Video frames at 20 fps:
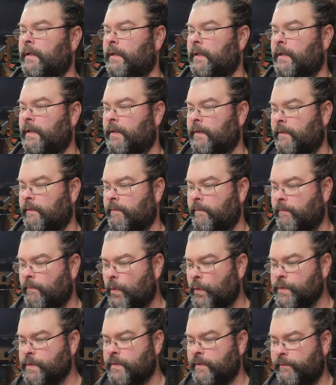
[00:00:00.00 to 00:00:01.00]
in
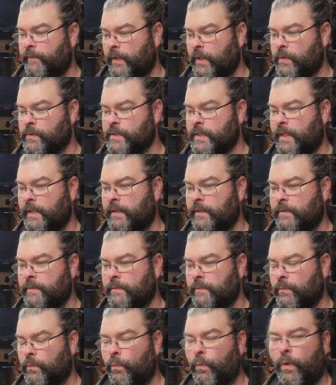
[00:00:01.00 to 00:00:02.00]
most of the videos I
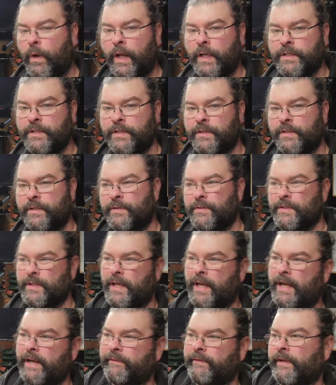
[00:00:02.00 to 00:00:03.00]
watched, there's
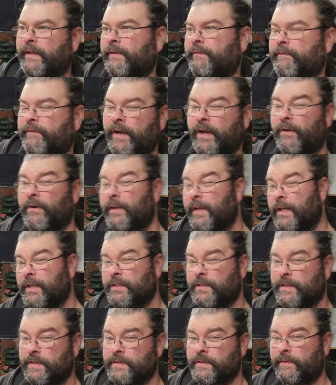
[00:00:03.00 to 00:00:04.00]
kind of like
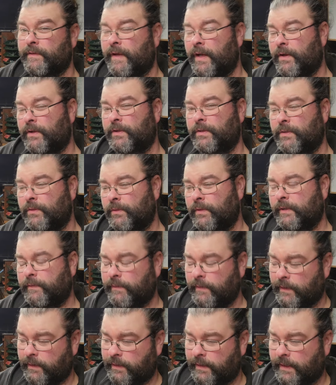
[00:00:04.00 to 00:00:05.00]
variations of how to do
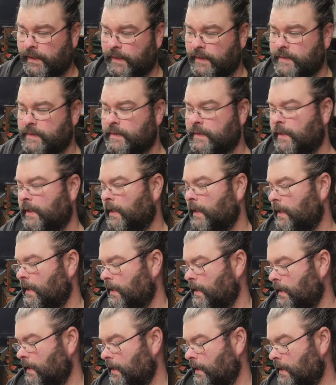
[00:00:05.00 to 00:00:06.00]
different things,
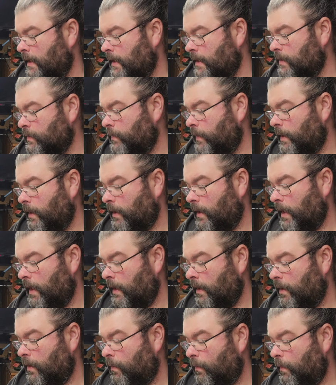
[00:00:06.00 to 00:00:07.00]
and I just wanna
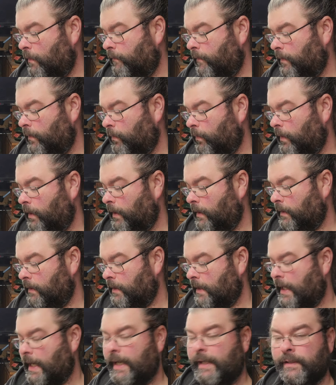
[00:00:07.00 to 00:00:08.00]
kinda go over what
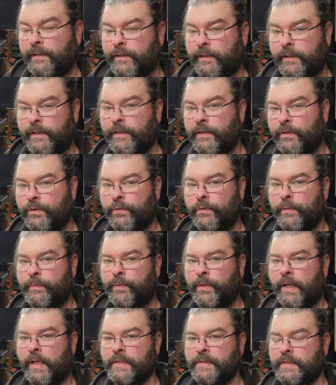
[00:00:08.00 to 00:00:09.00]
I learned through the
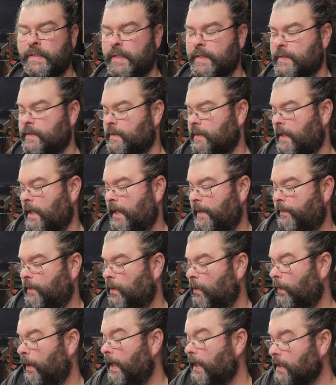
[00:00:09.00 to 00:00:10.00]
process. I'm
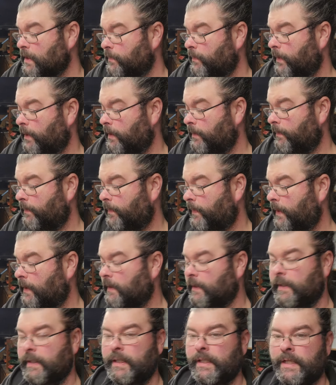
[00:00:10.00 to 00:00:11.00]
no expert,
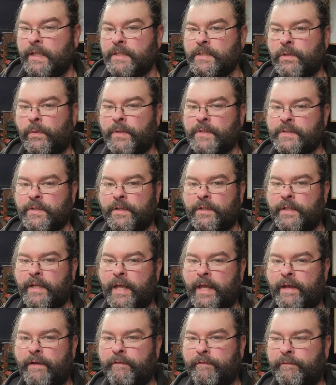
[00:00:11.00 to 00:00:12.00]
but it's always good to
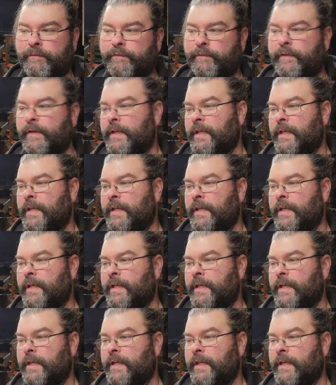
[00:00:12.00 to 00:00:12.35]
have